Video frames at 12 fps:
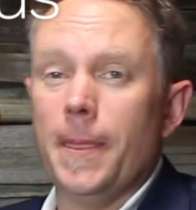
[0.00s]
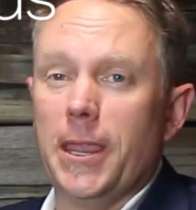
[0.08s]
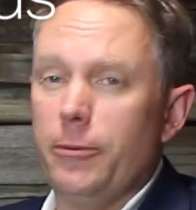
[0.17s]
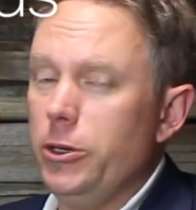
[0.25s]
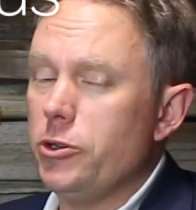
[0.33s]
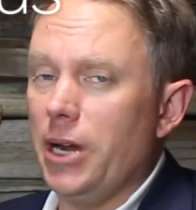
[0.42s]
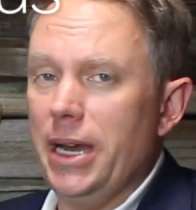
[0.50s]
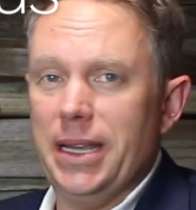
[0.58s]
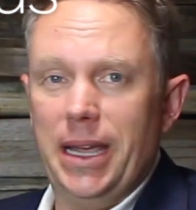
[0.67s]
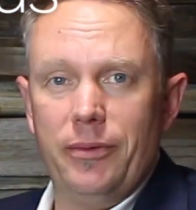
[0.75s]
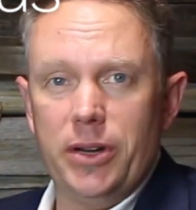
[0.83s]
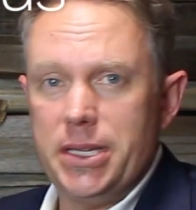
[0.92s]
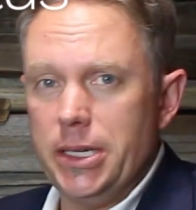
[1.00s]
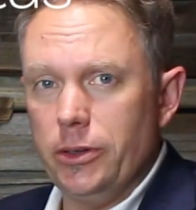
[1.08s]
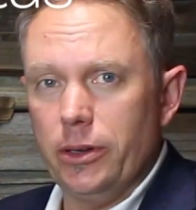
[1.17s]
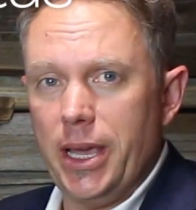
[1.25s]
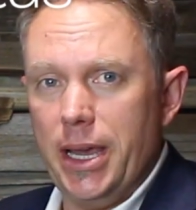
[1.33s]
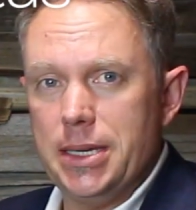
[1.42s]
If we tried every
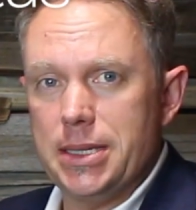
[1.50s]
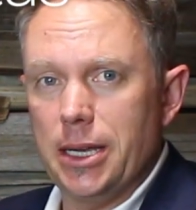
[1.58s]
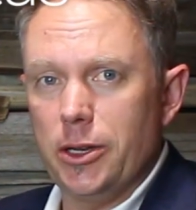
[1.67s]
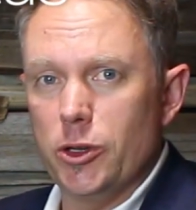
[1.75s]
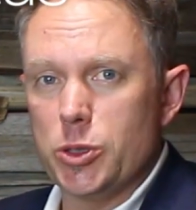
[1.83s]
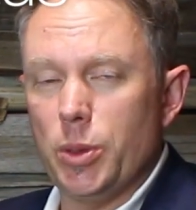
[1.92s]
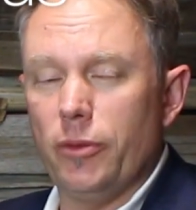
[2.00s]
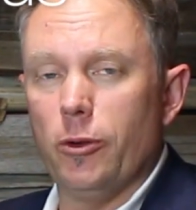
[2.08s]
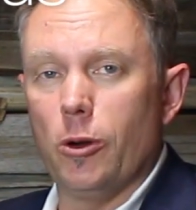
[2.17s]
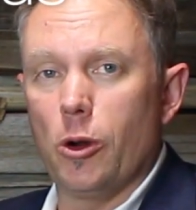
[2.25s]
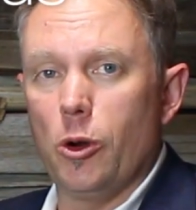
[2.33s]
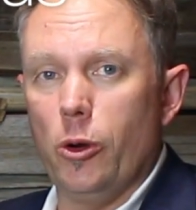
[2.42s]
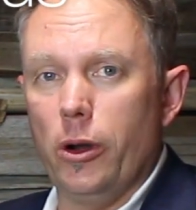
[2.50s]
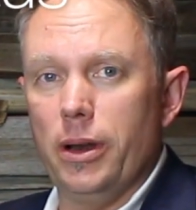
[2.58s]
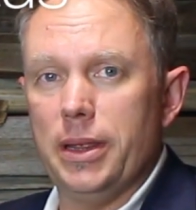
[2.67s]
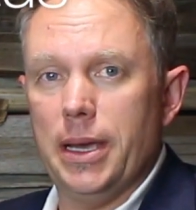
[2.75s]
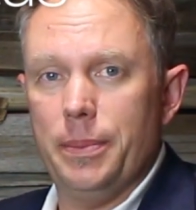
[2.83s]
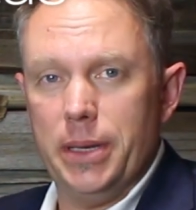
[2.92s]
single case that goes before a
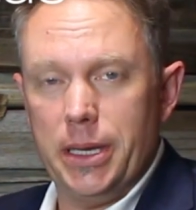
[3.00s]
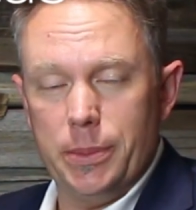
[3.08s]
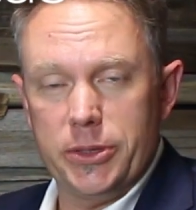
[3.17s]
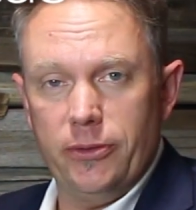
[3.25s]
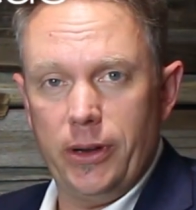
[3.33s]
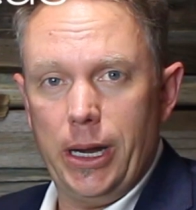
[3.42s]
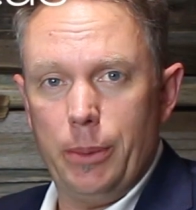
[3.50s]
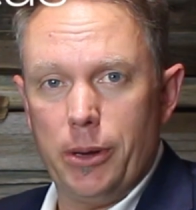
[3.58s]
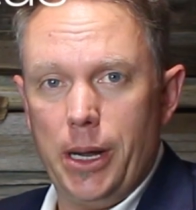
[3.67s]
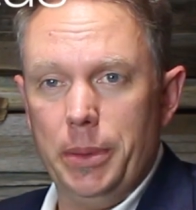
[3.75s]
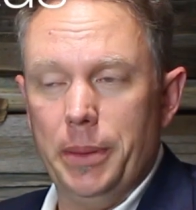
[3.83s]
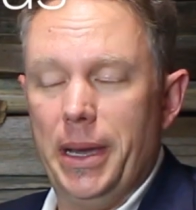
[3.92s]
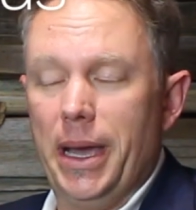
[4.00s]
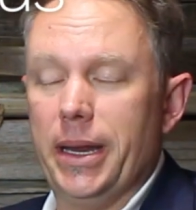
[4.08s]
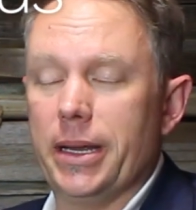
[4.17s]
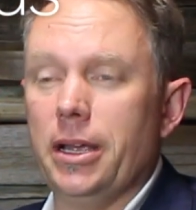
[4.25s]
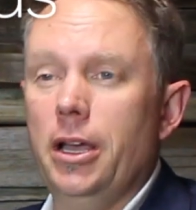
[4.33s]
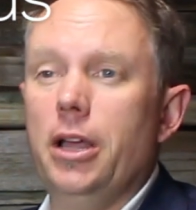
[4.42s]
court, that becomes very
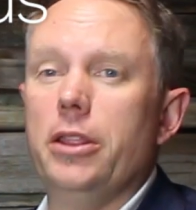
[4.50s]
problematic.